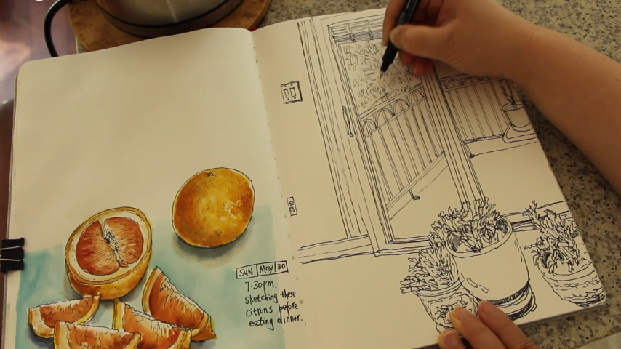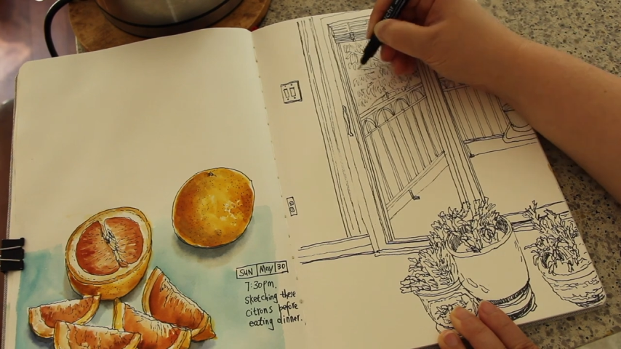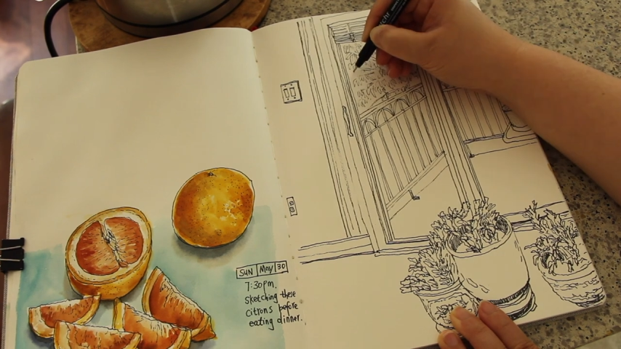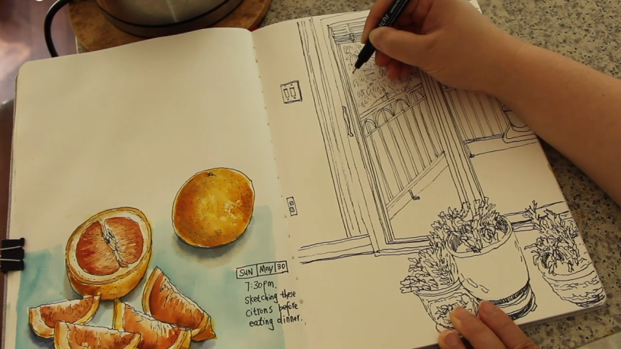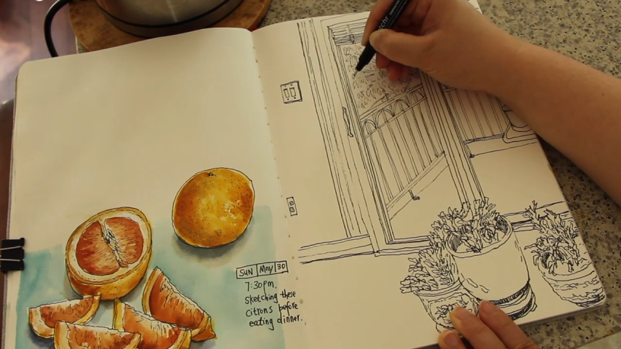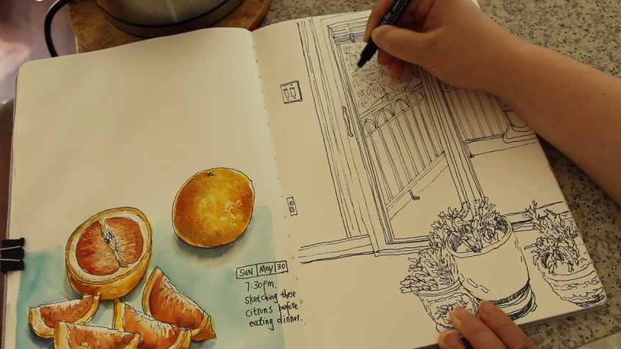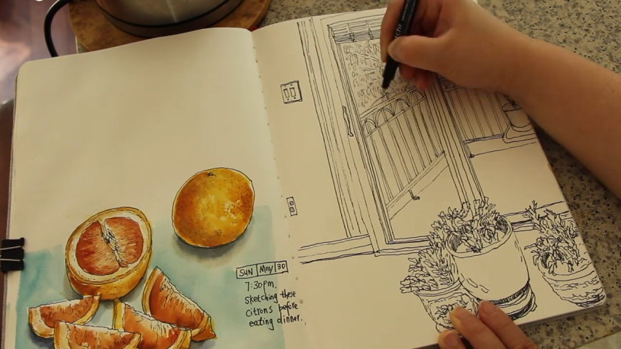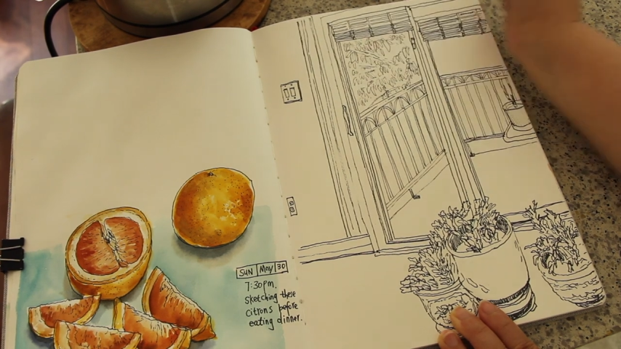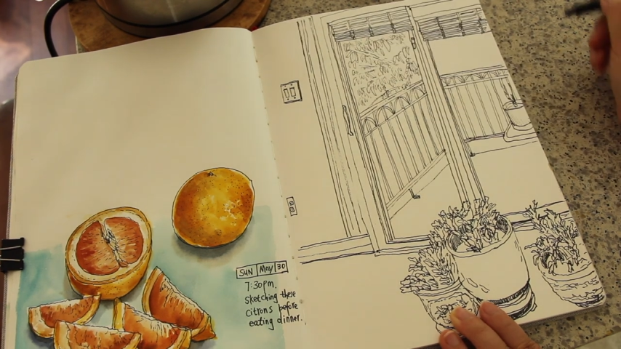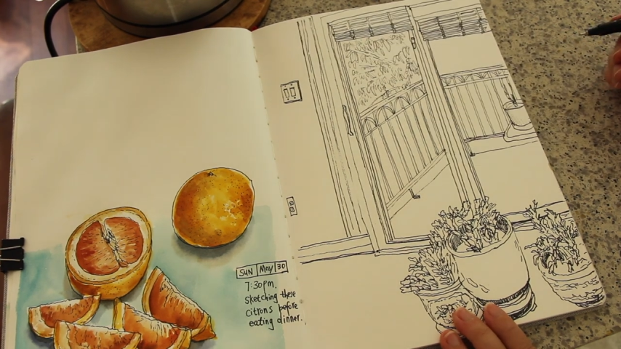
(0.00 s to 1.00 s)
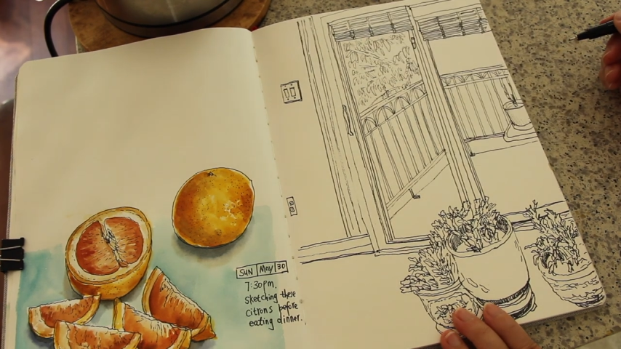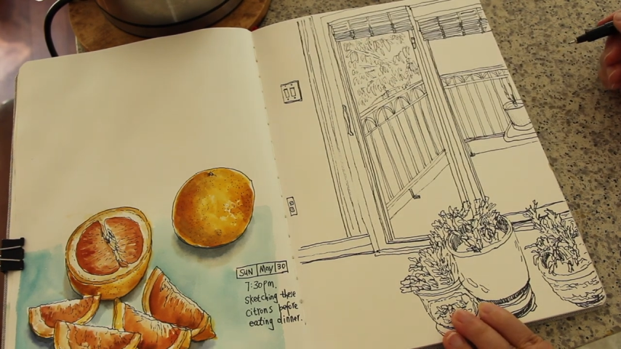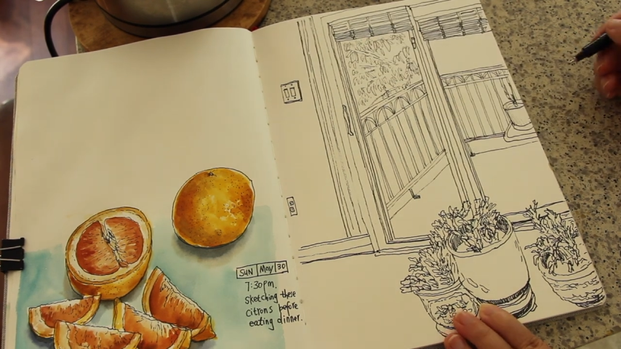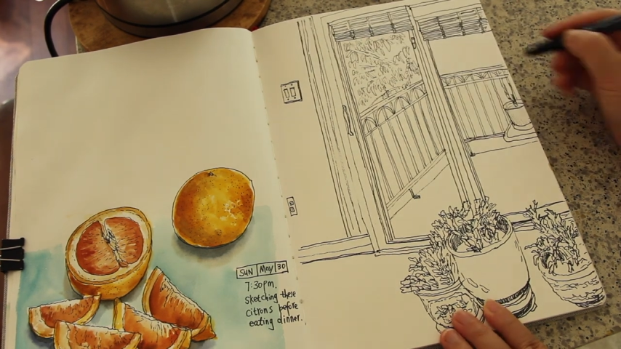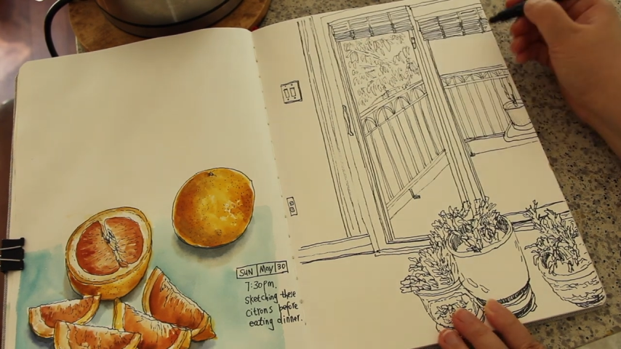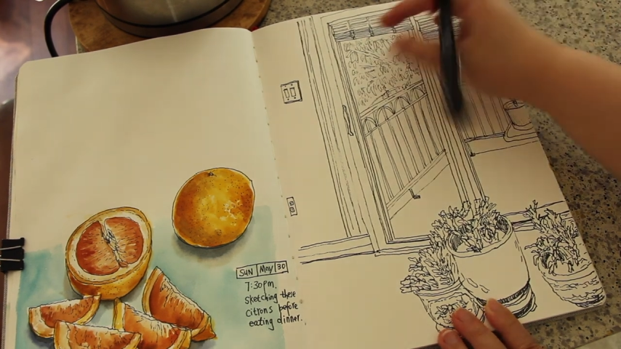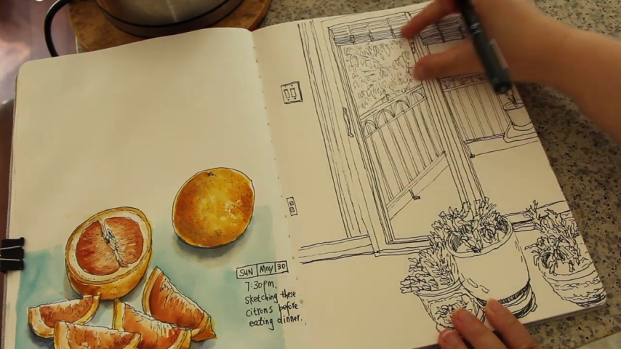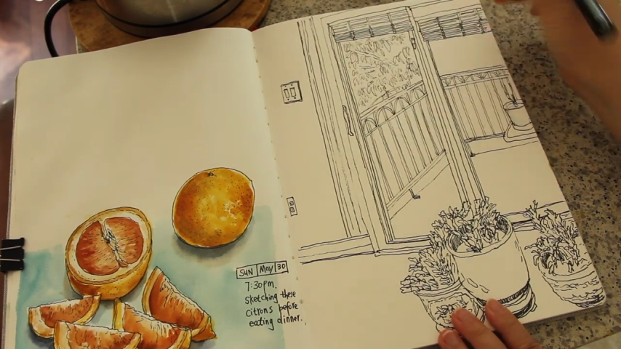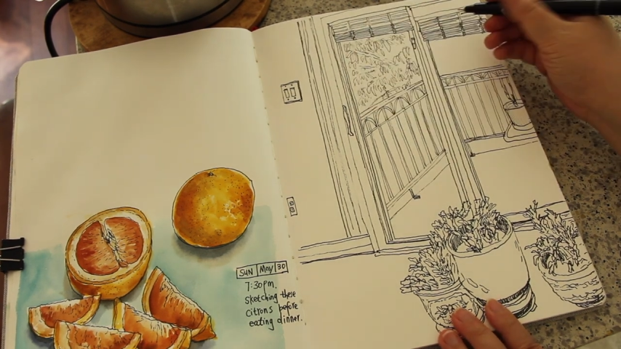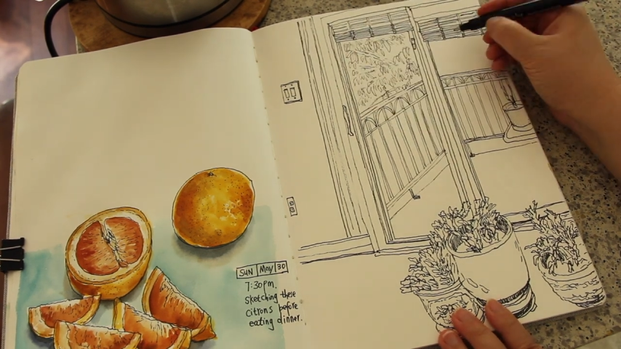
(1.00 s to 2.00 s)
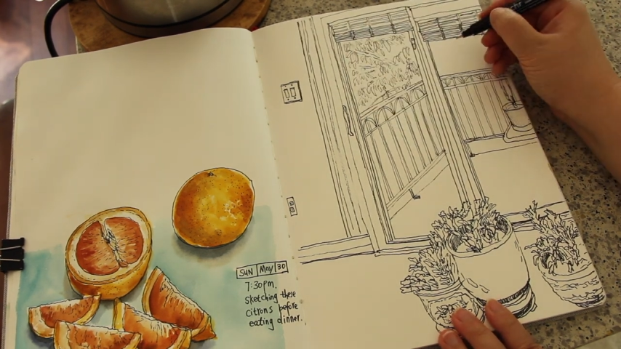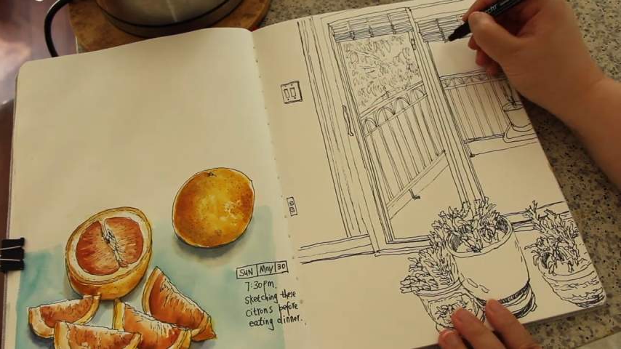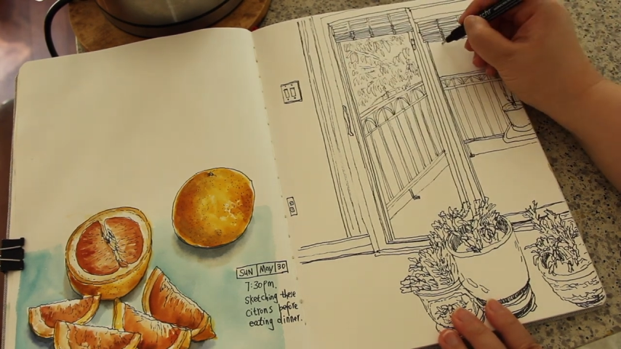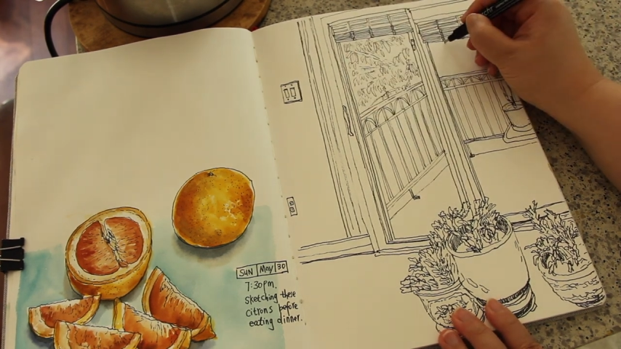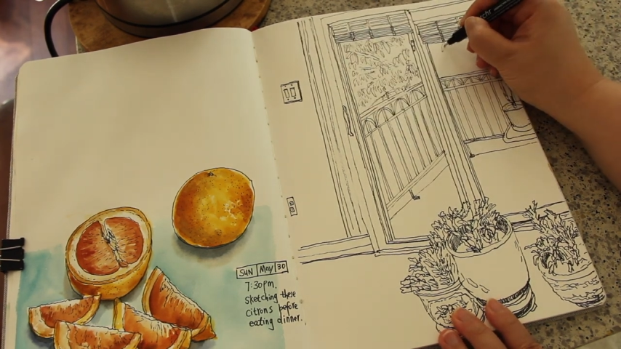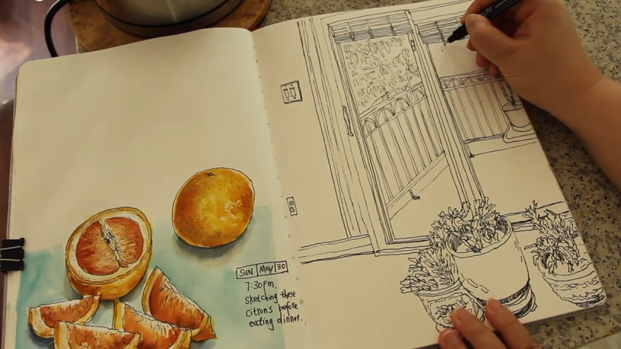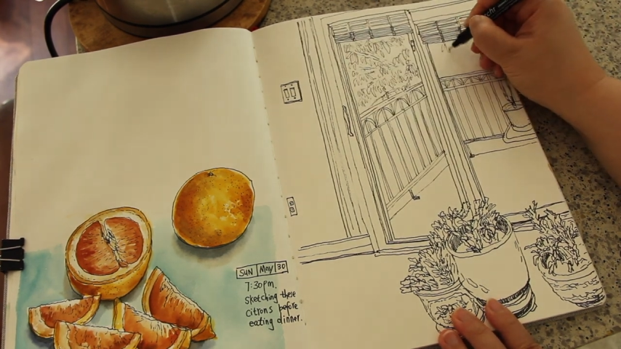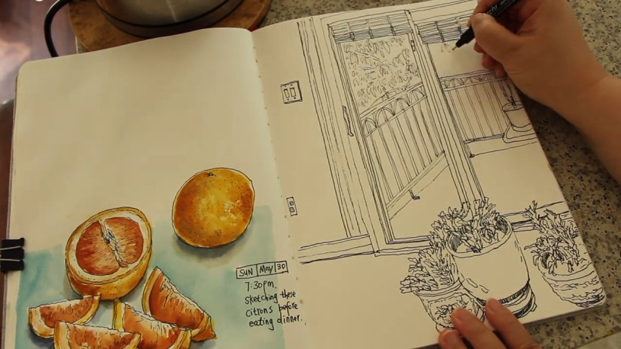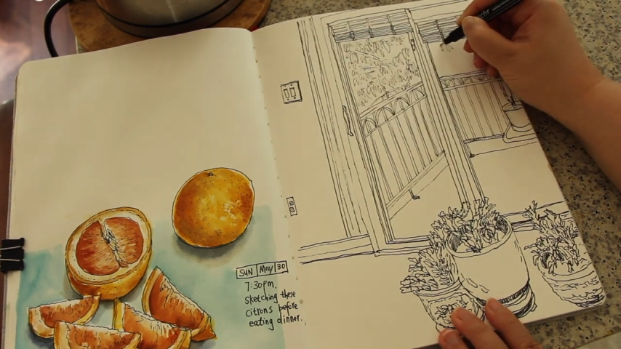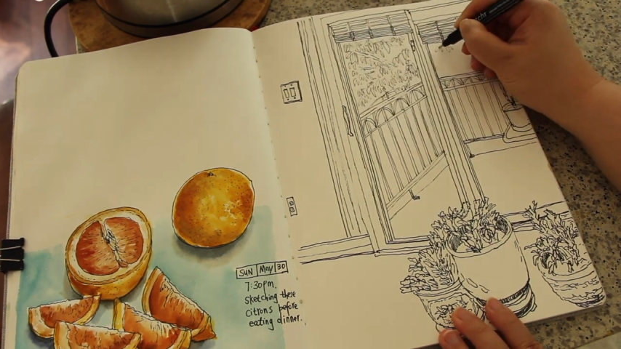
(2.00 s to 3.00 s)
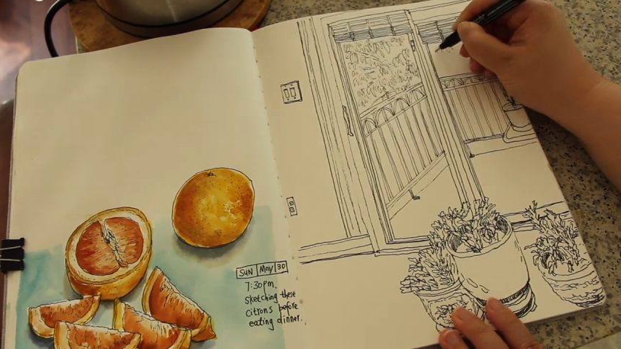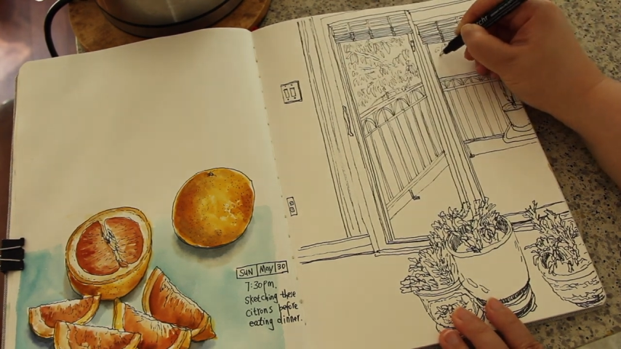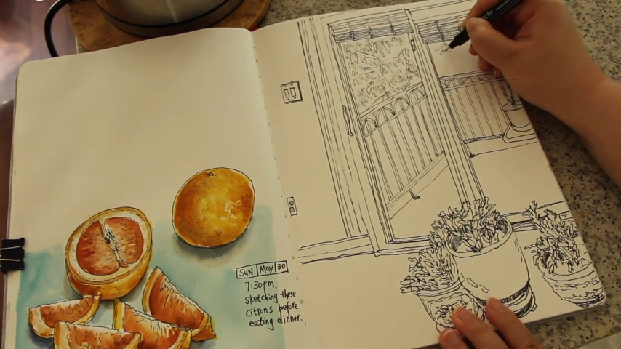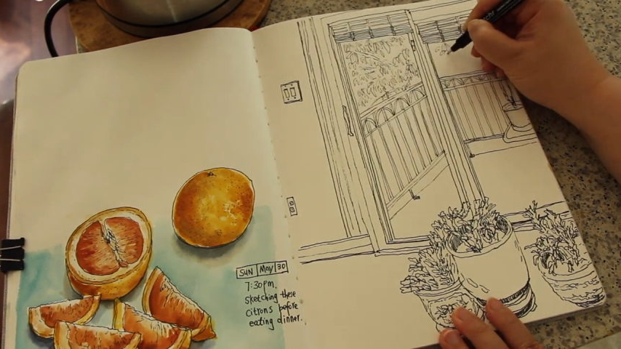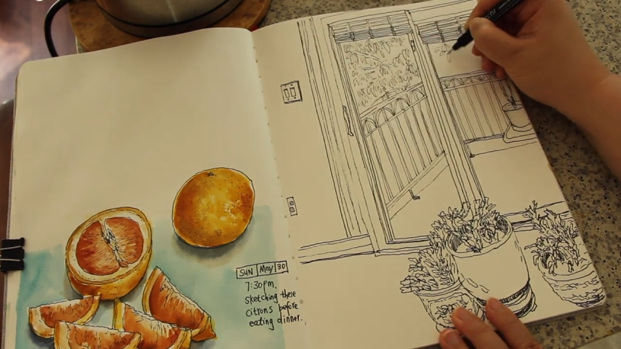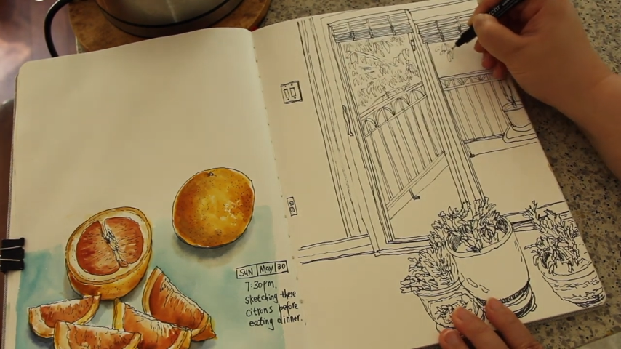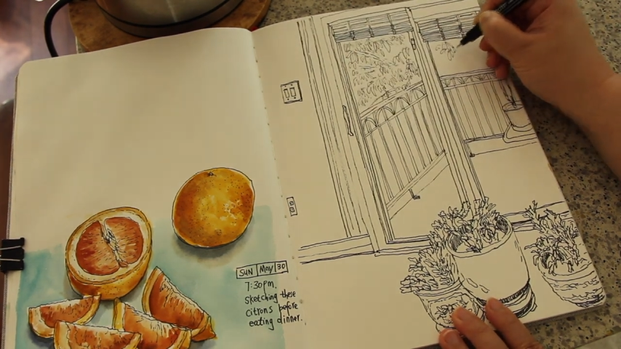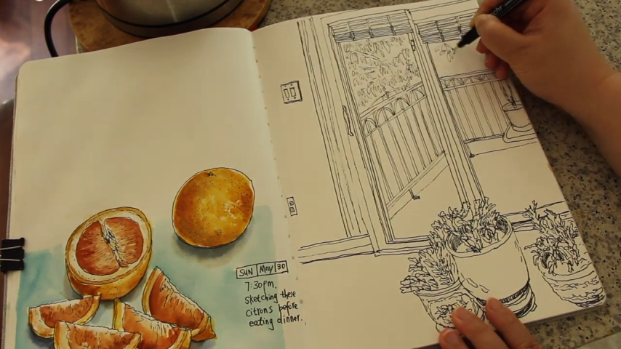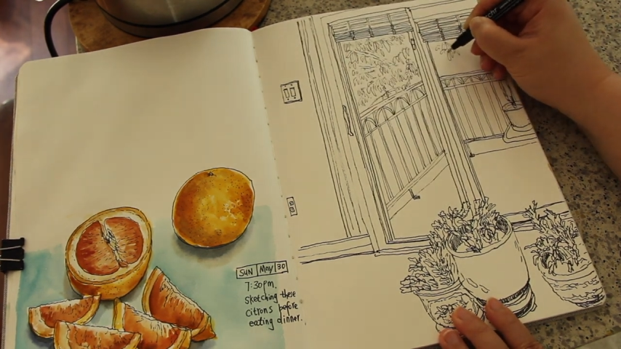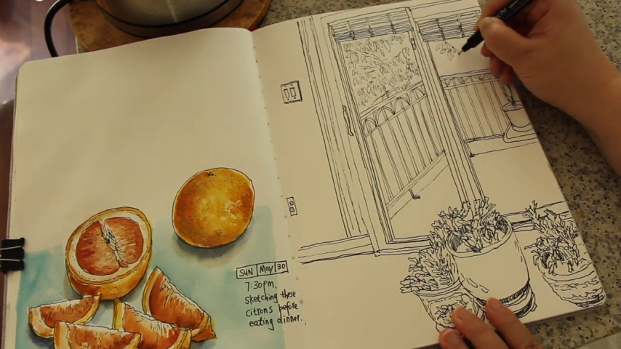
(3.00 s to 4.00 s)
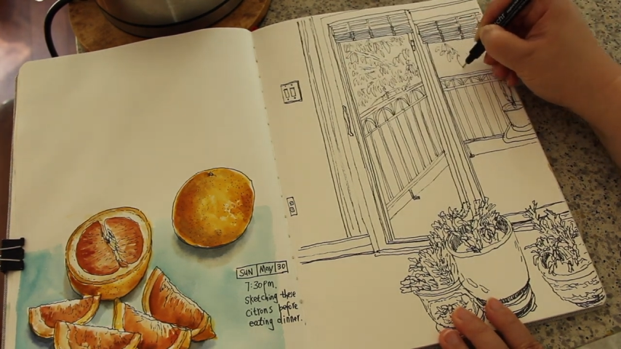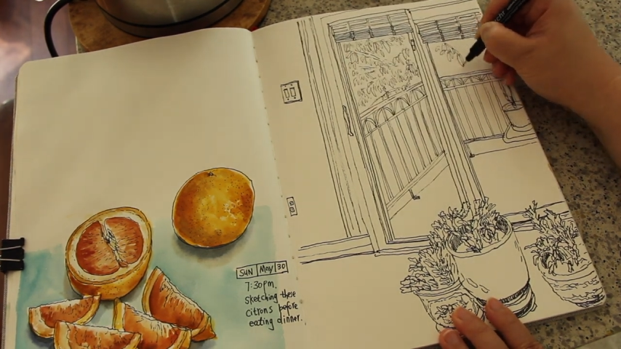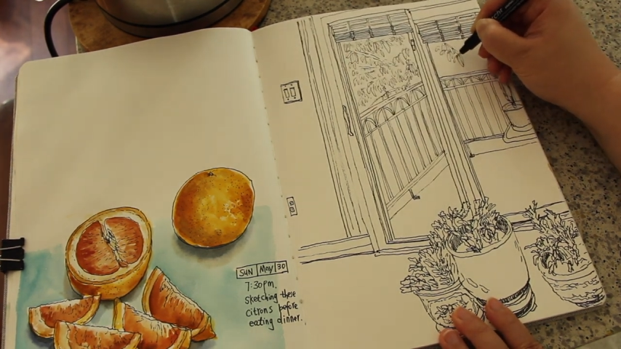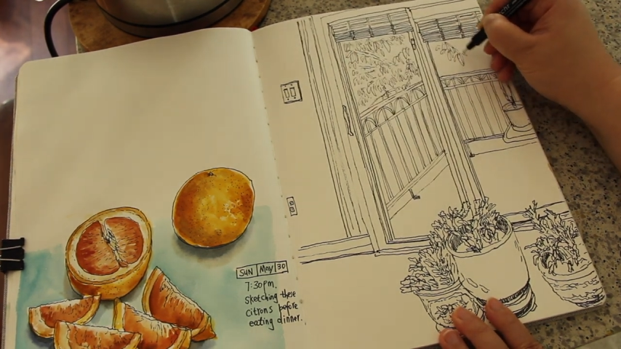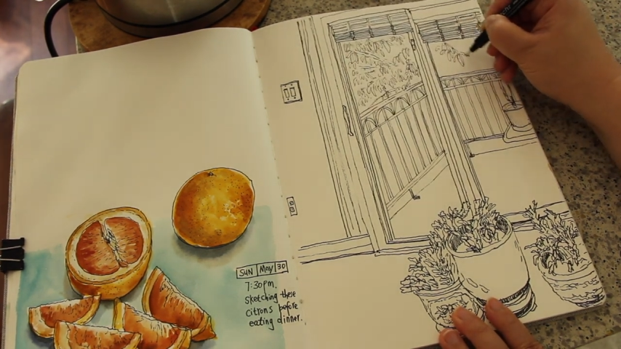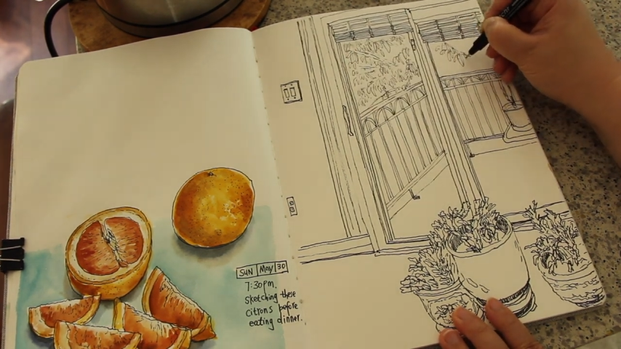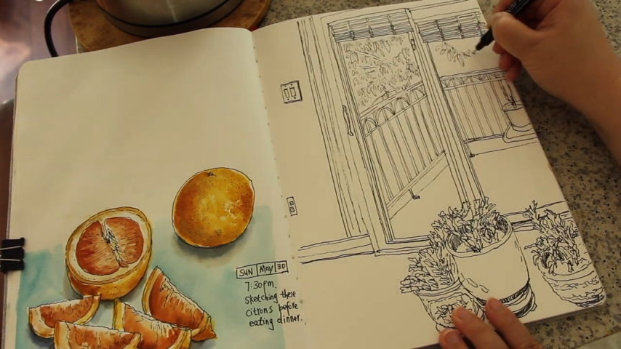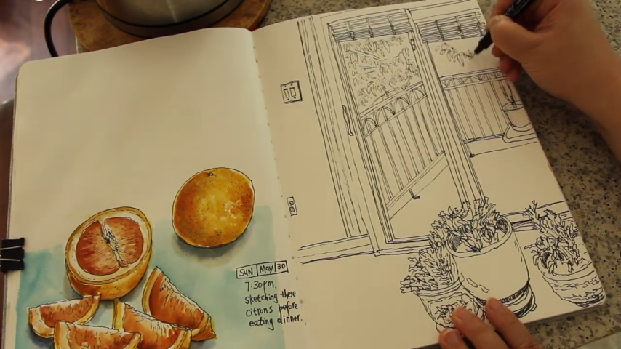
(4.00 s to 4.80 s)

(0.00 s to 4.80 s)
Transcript: [unreadable: no face in view]